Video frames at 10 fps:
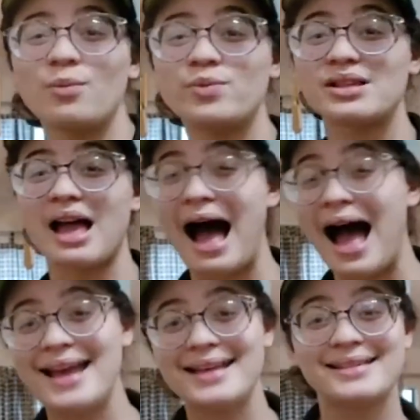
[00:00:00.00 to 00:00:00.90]
It was
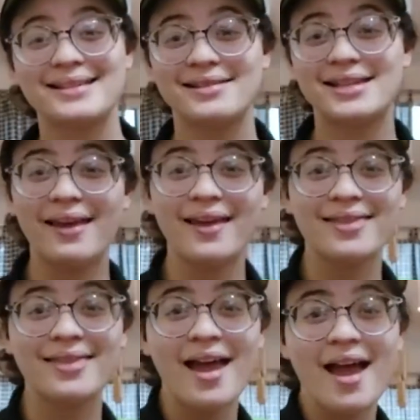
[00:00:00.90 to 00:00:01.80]
eyes and
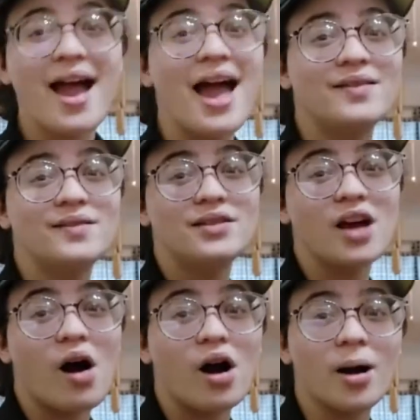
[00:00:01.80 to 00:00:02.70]
teeth and
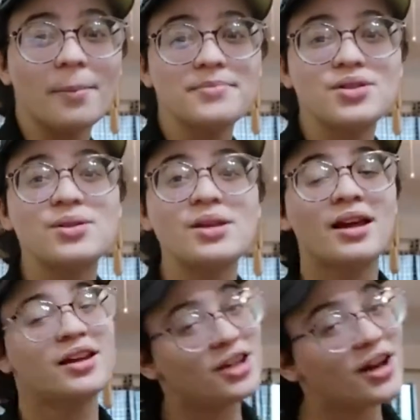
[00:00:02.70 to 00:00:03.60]
the arms.
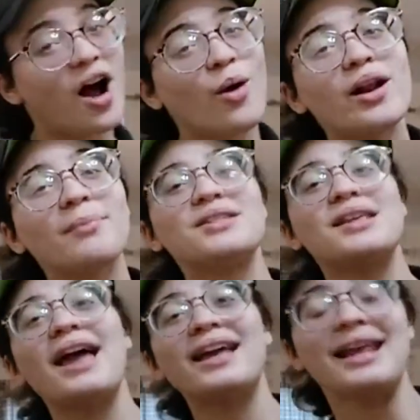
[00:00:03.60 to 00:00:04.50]
You know what I'm
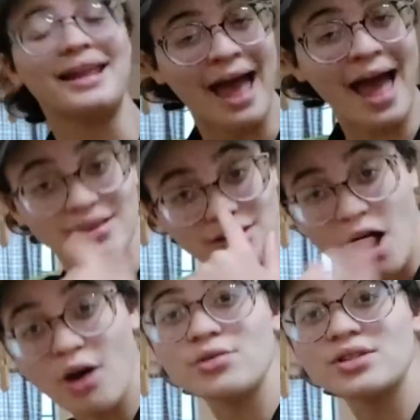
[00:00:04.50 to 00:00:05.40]
saying? It had
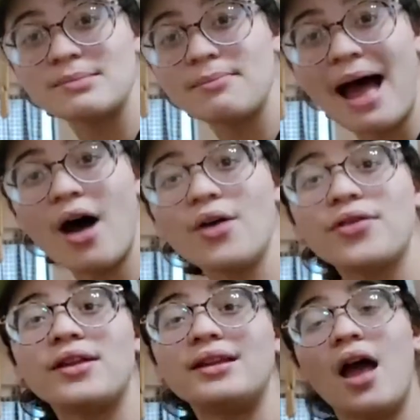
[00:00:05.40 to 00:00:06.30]
nose and
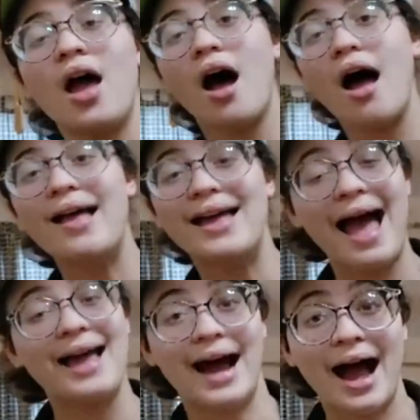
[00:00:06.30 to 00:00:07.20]
mouth and it
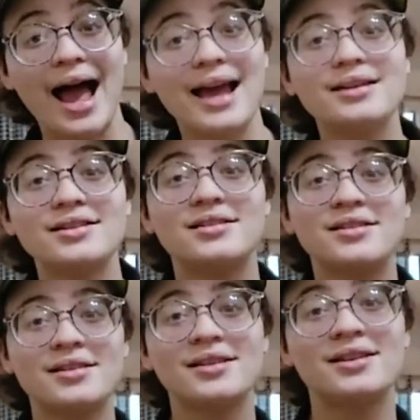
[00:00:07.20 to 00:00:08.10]
had
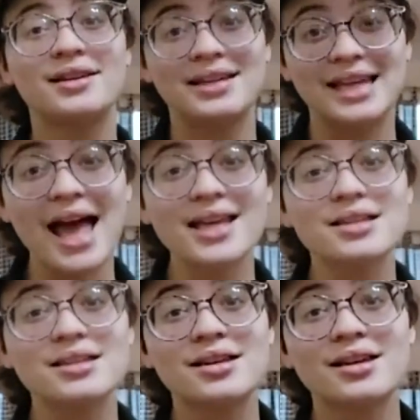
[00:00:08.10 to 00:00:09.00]
eyes.
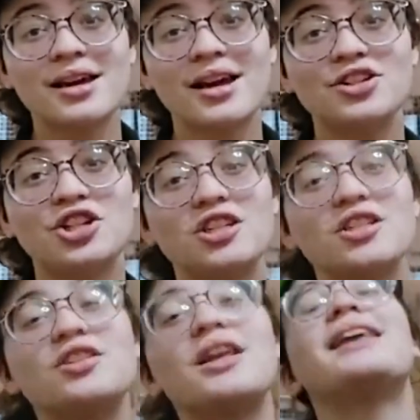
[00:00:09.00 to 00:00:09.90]
Yes?" And she's
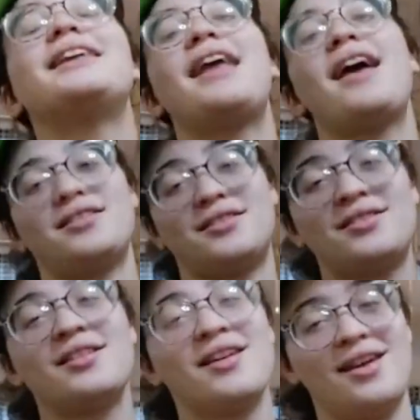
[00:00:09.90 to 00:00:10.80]
just like,
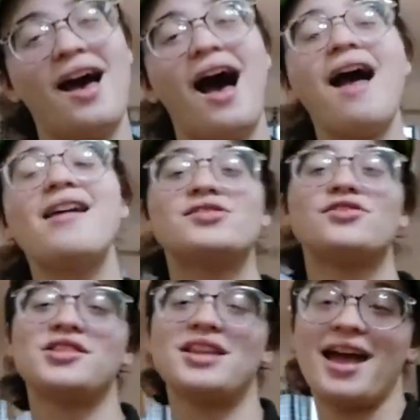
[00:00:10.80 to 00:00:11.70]
"Yes, I
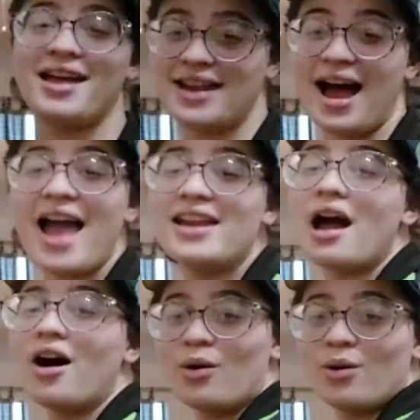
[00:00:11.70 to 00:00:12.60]
understand. I
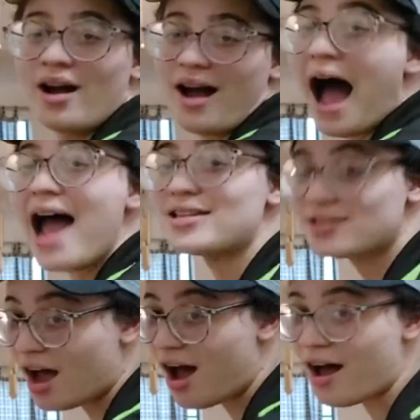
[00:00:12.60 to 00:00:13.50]
know. I
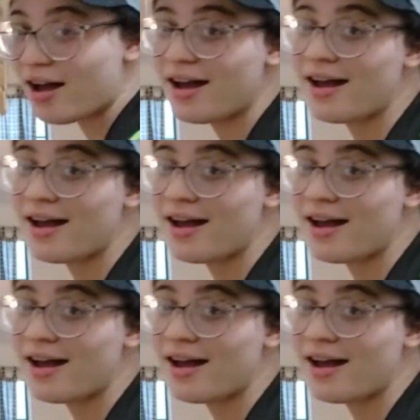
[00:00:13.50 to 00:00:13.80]
saw.